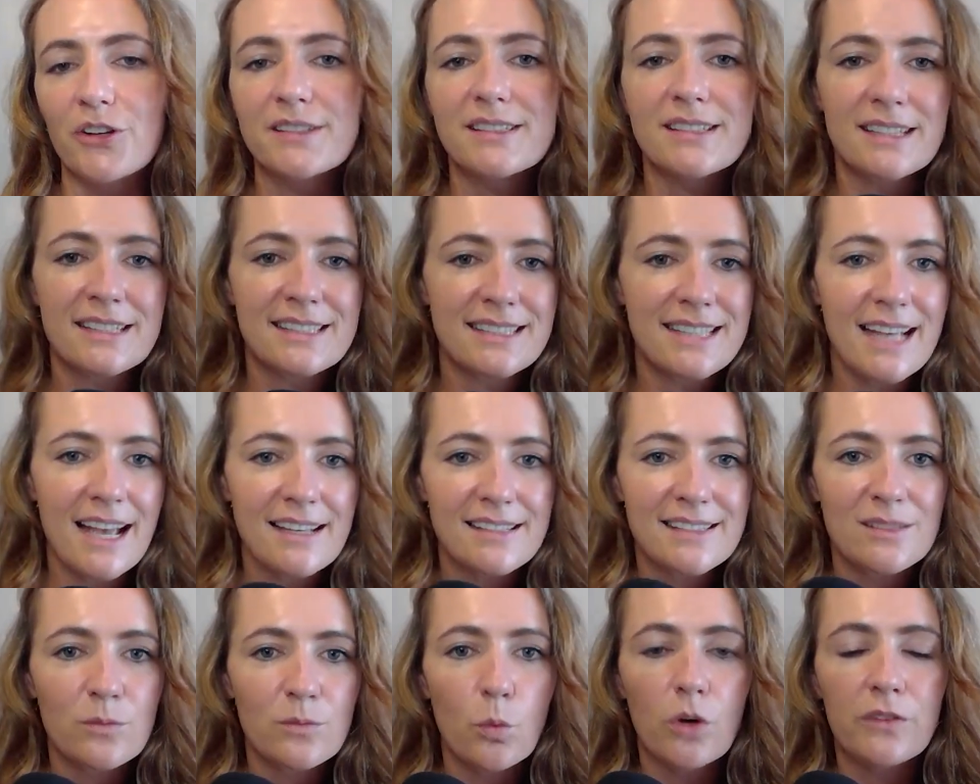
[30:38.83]

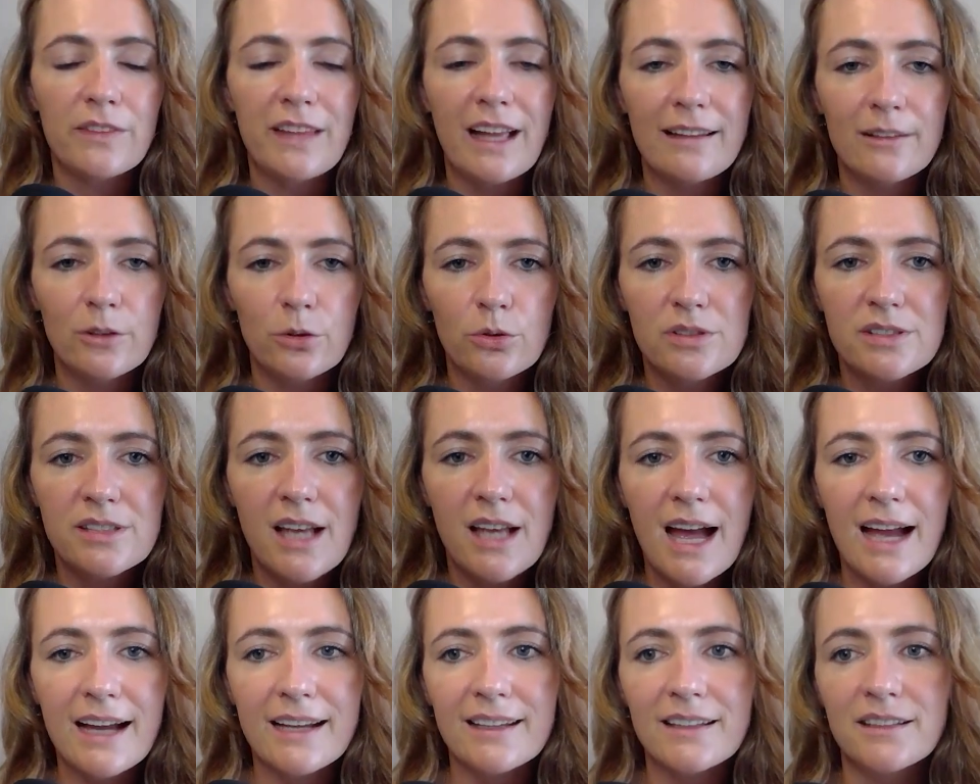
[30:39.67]
success and what that
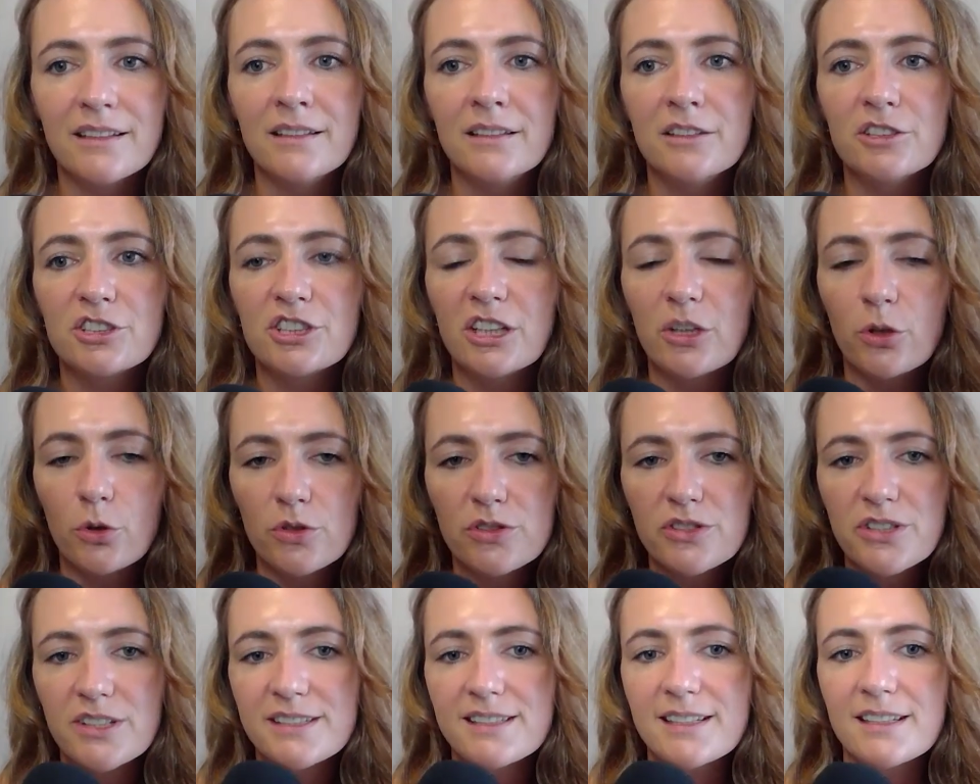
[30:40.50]
looks like. And she
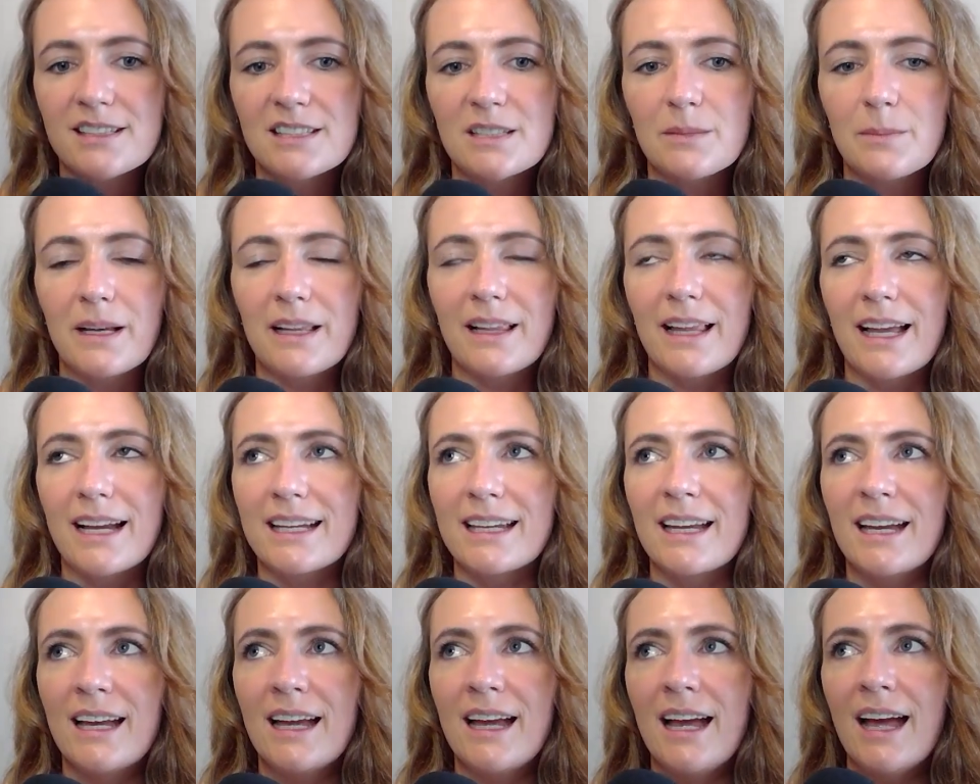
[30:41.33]
also said to me,
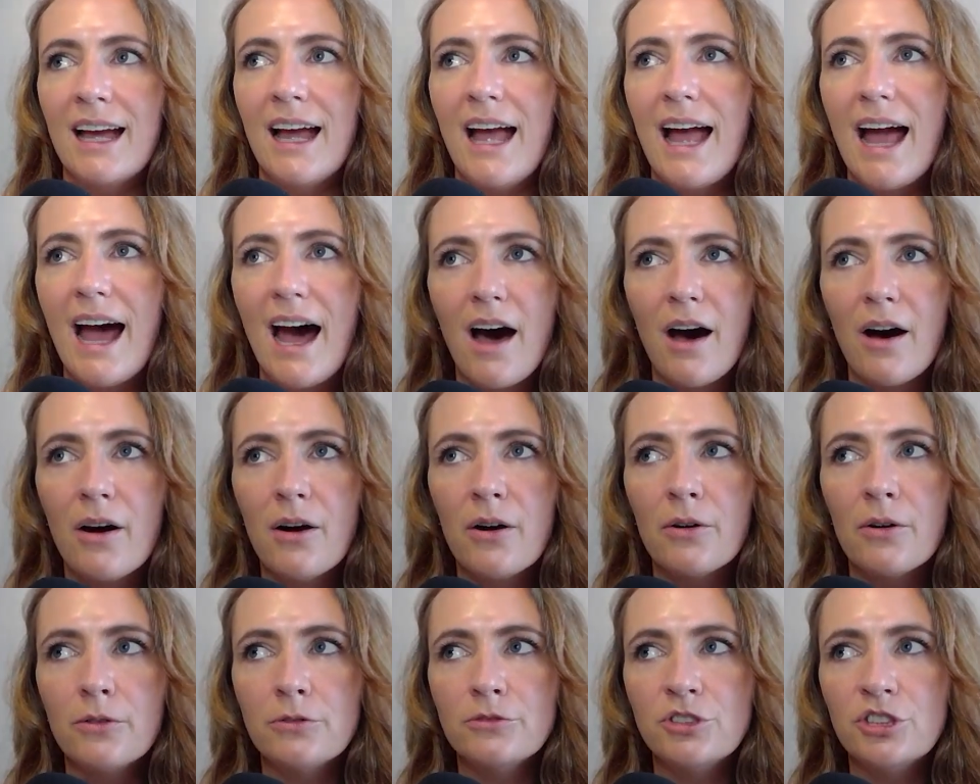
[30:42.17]
like,
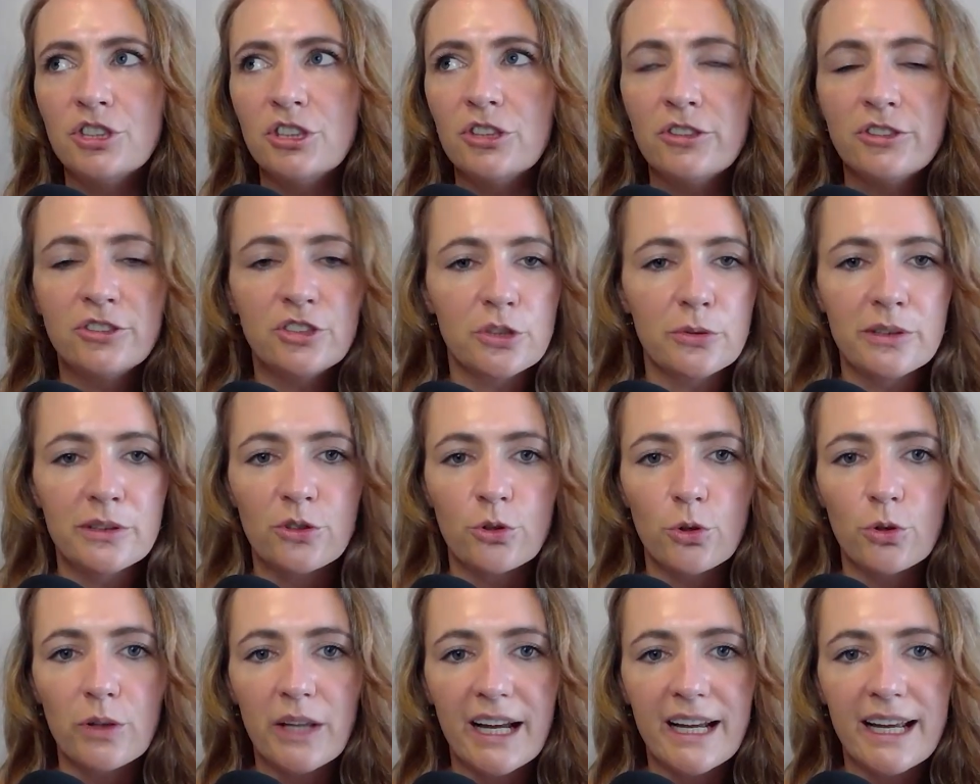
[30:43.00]
how do you do it all?